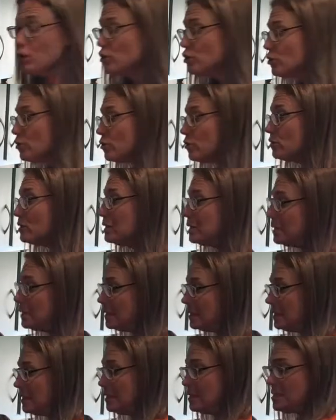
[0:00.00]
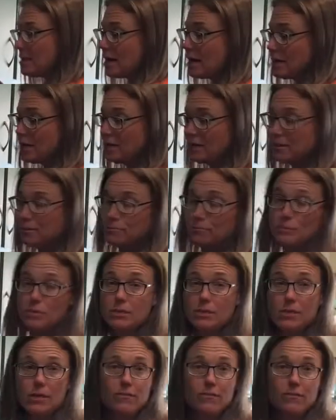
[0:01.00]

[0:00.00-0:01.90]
You don't need these items